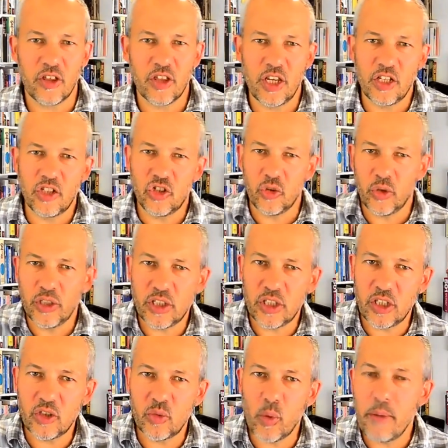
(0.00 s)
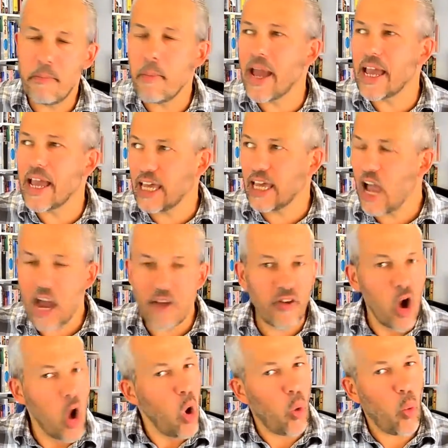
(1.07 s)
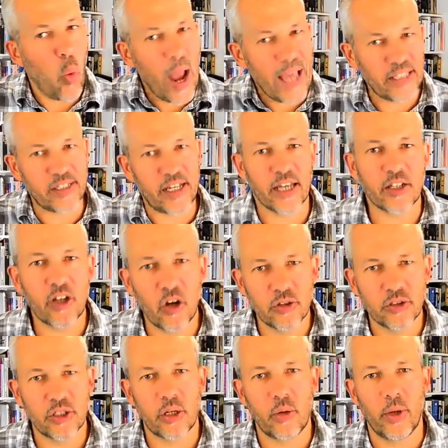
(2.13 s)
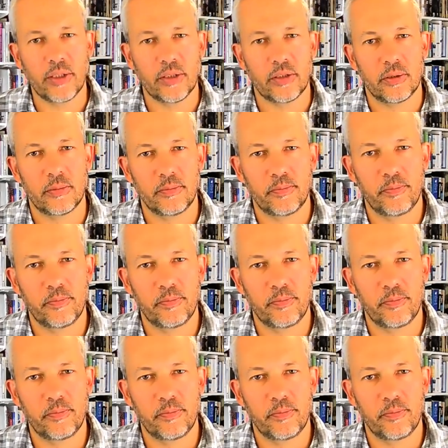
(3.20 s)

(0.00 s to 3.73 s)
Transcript: the choices we make have weight and consequence.